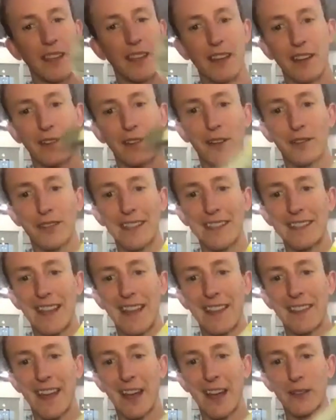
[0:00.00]
Roughly
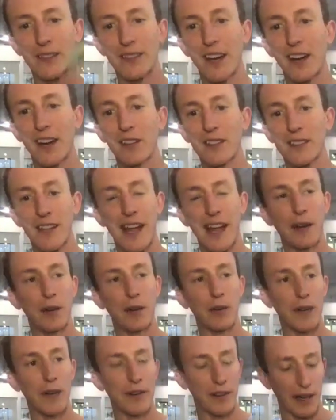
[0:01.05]
$10,000 an hour
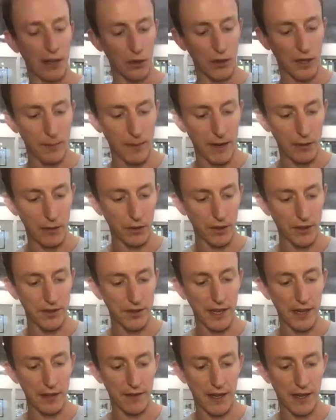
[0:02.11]
whenever I look at my real
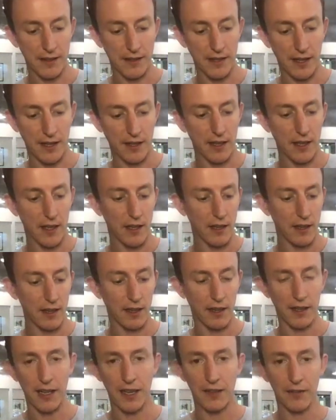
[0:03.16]
estate investing
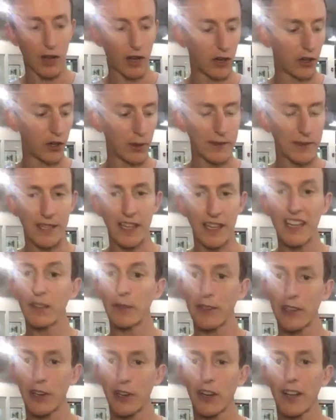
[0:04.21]
kind of ROT,
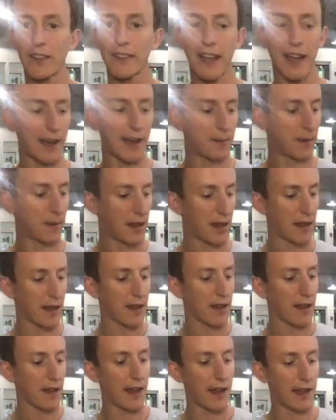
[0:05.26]
return on time.
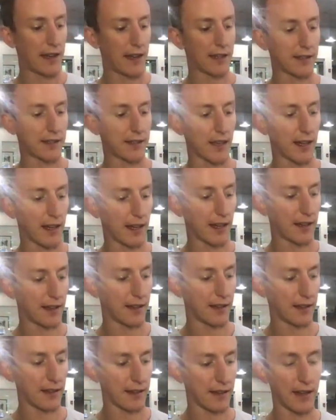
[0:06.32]
And it's
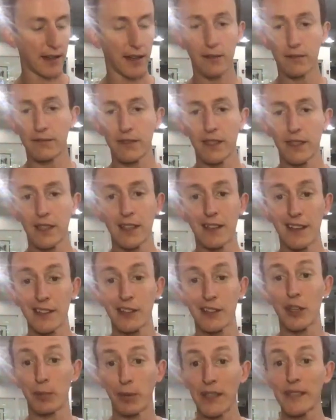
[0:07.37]
it's
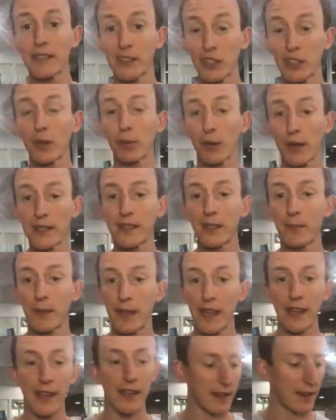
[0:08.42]
a good place to
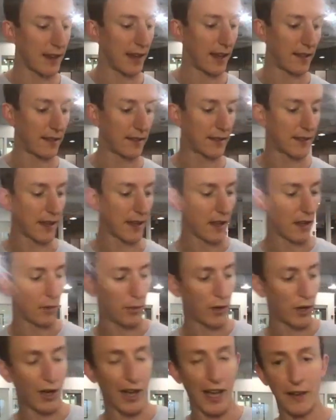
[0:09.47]
be. And
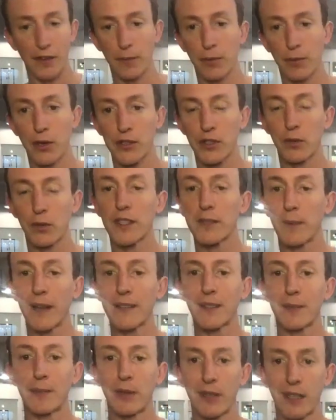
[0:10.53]
we all have a personal
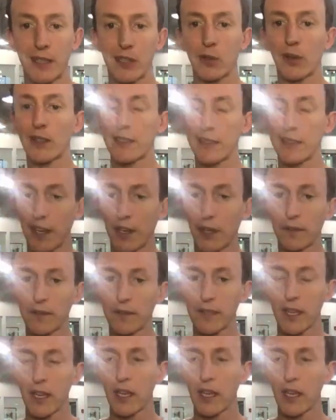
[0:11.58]
responsibility to ourselves